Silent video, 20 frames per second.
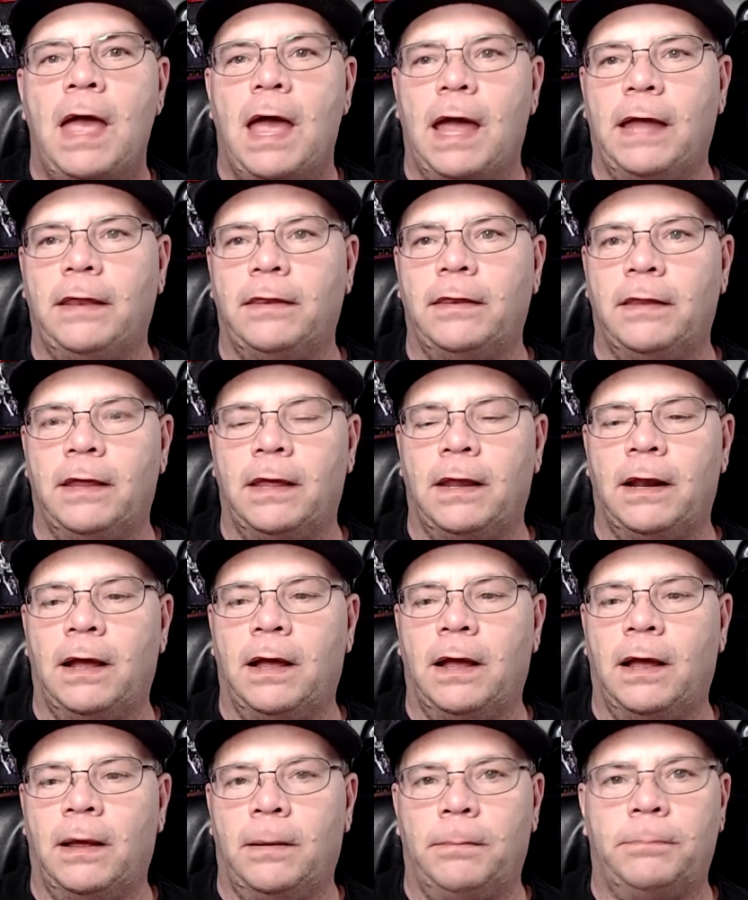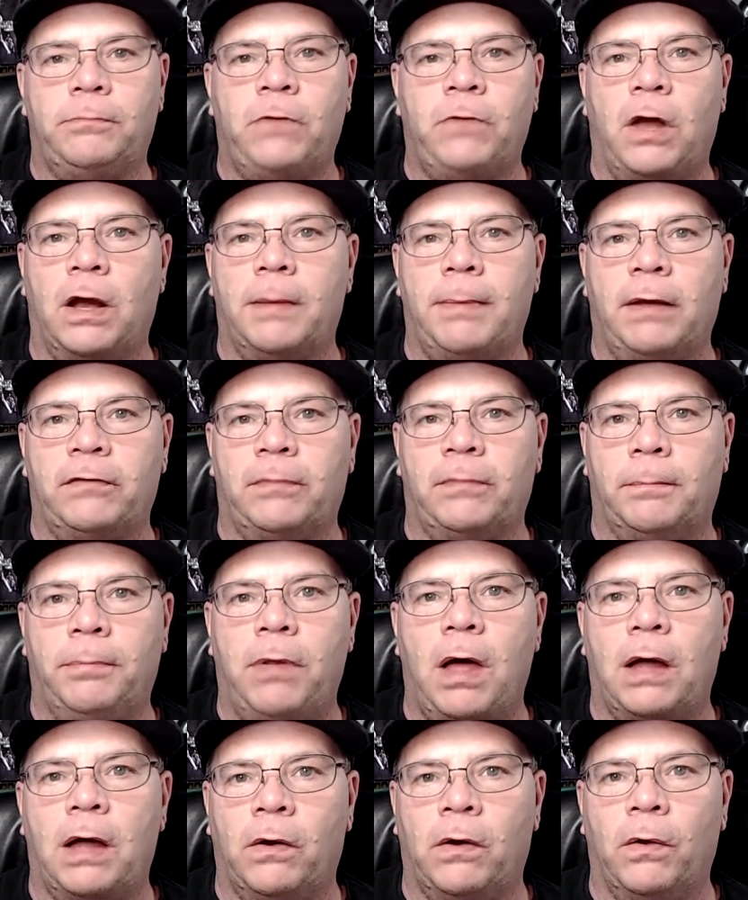and then um, talk about some
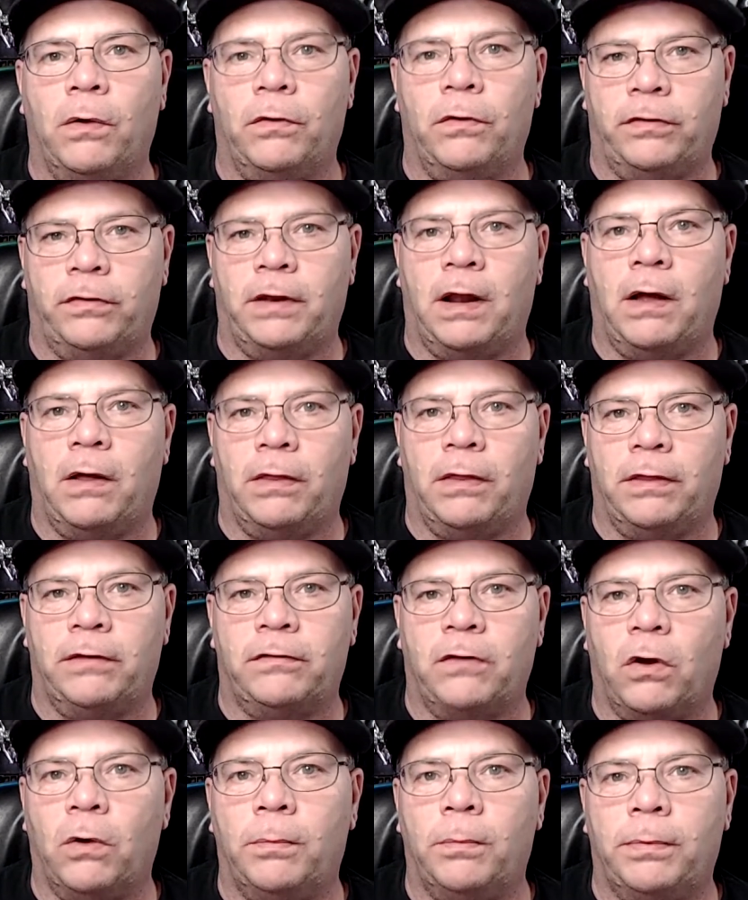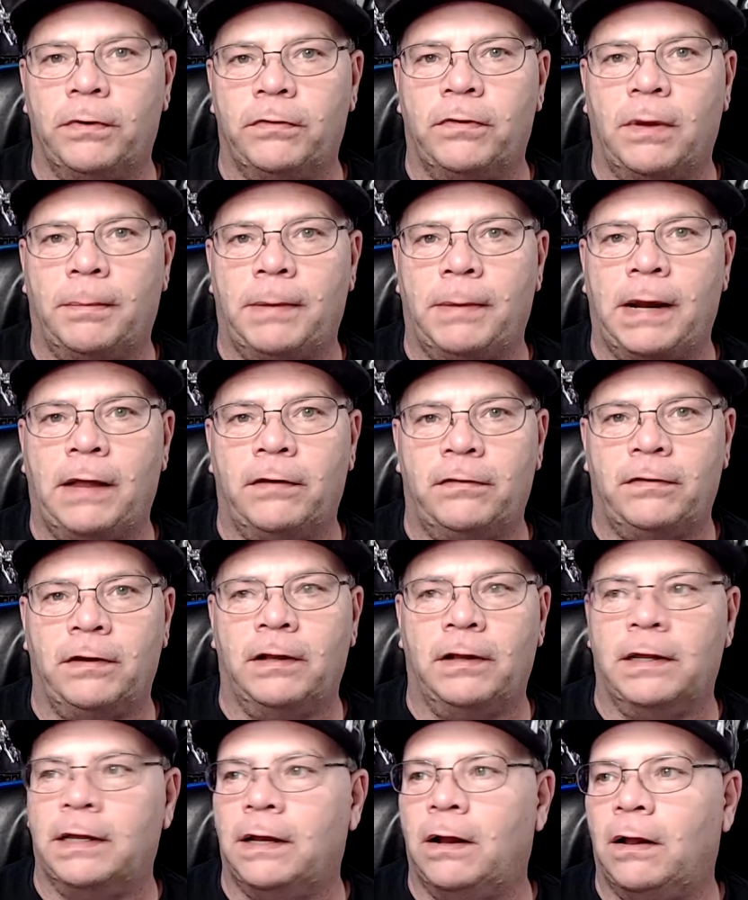plot holes that all this opens up and how
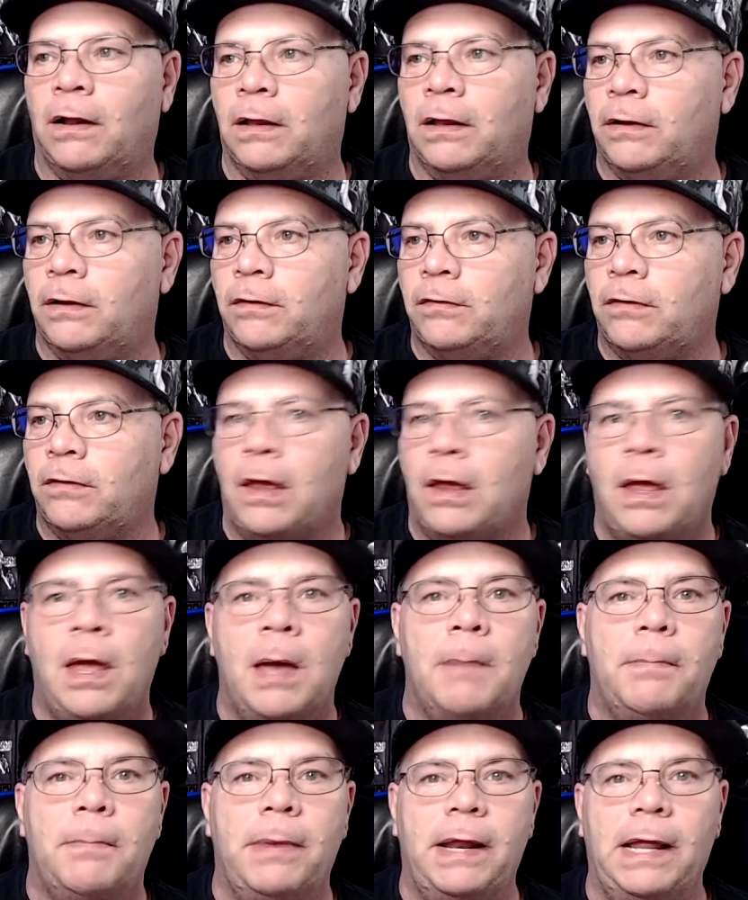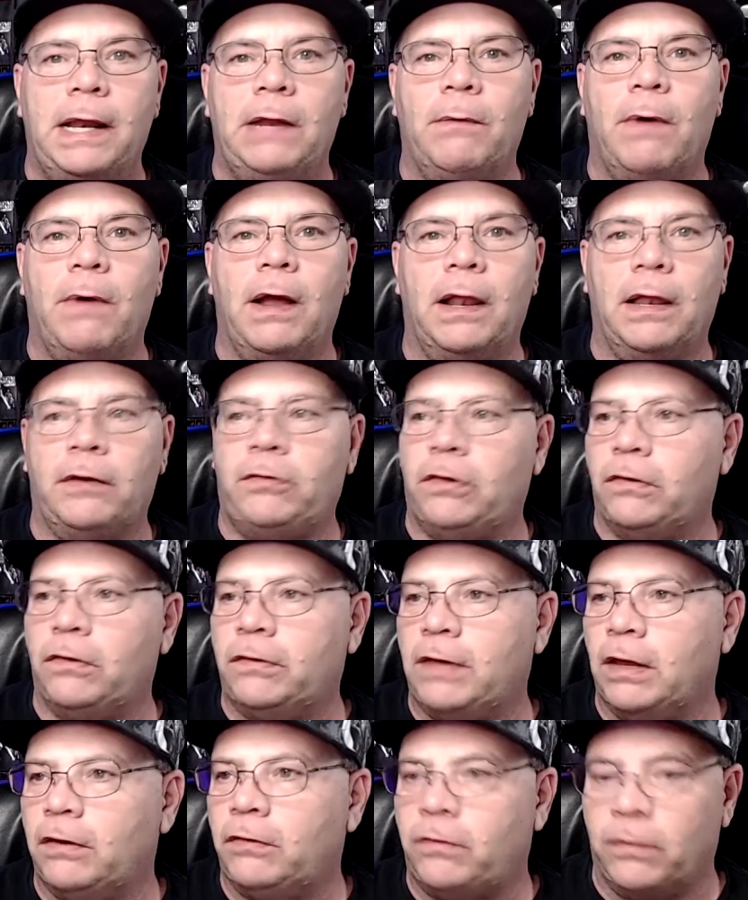silly it all is. But anyway, let's
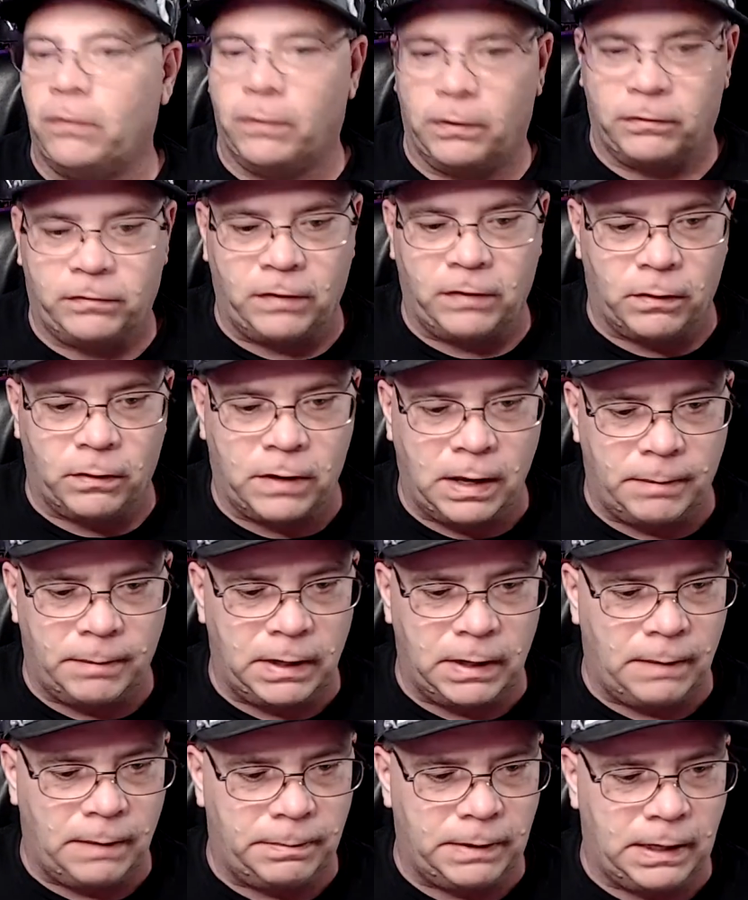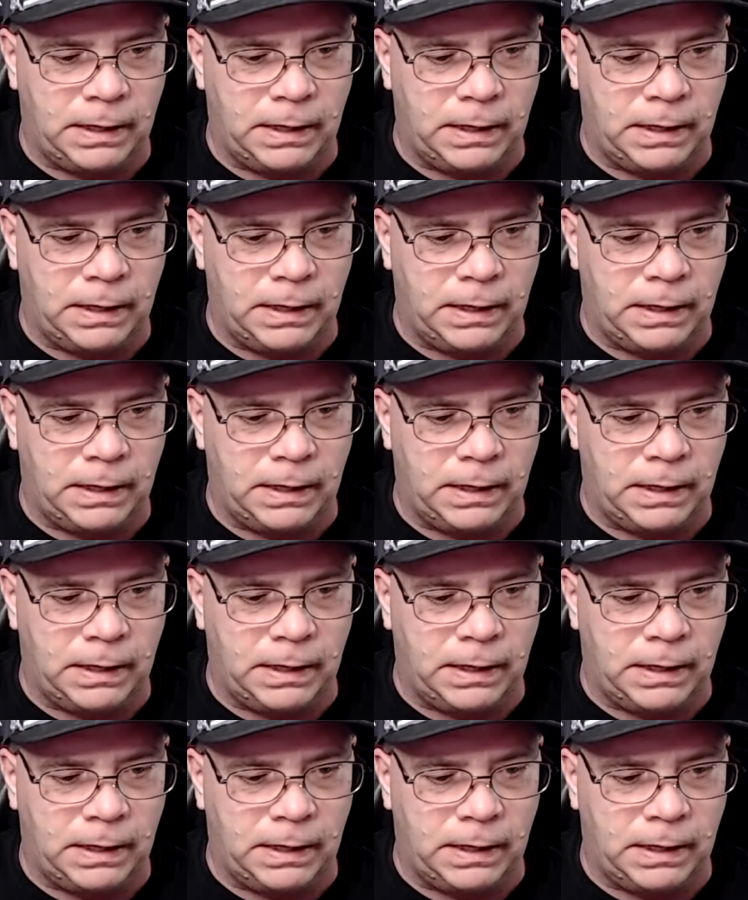just get to it. So coming up